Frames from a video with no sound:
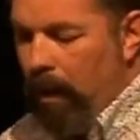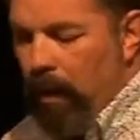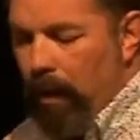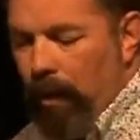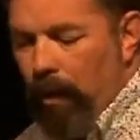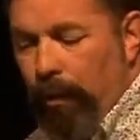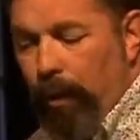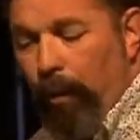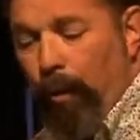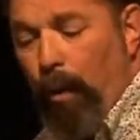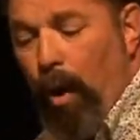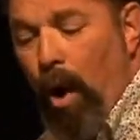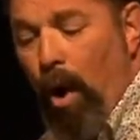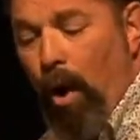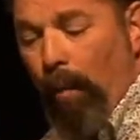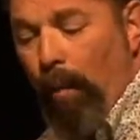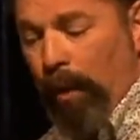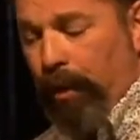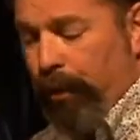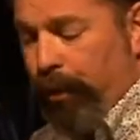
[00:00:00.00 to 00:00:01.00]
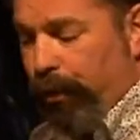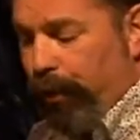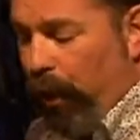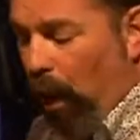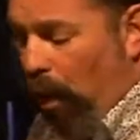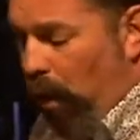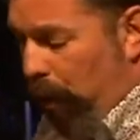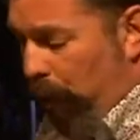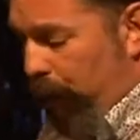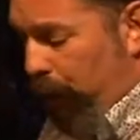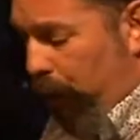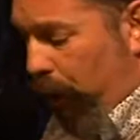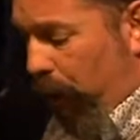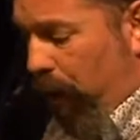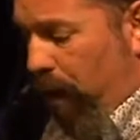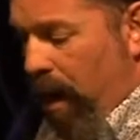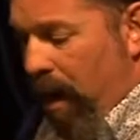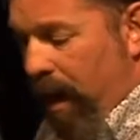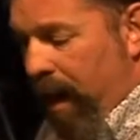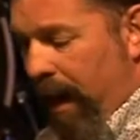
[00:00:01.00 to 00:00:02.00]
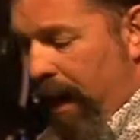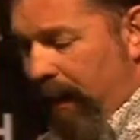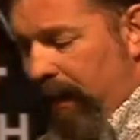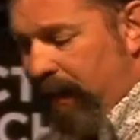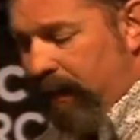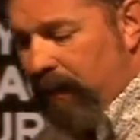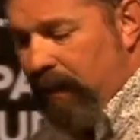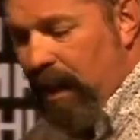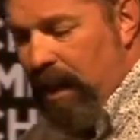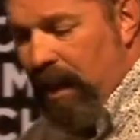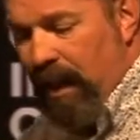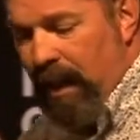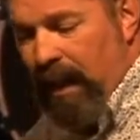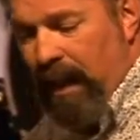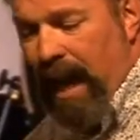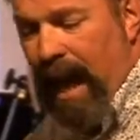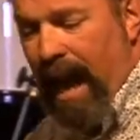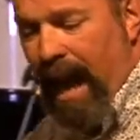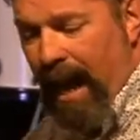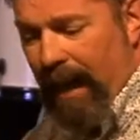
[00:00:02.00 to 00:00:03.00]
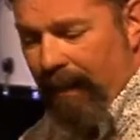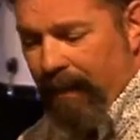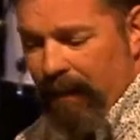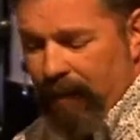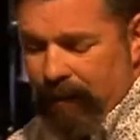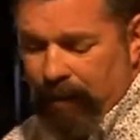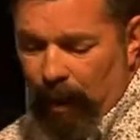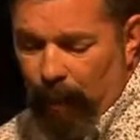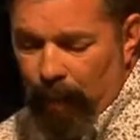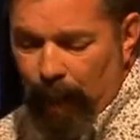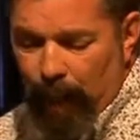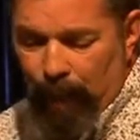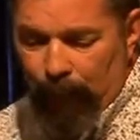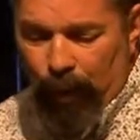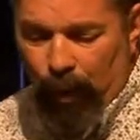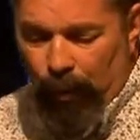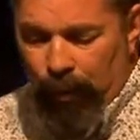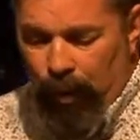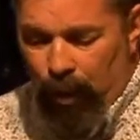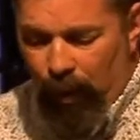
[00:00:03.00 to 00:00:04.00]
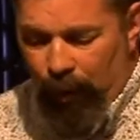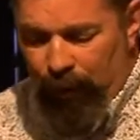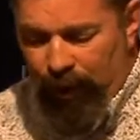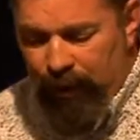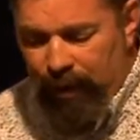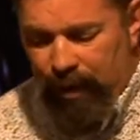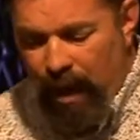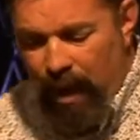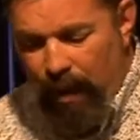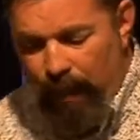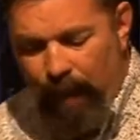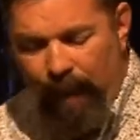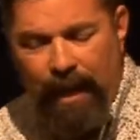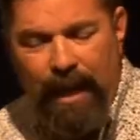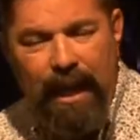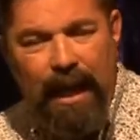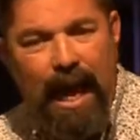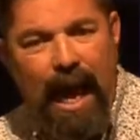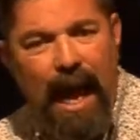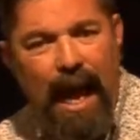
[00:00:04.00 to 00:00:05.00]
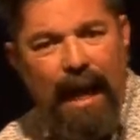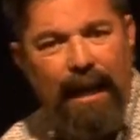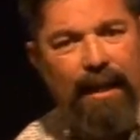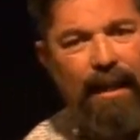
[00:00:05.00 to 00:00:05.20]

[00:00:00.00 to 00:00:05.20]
The Roman soldier, some people don't know this, but he had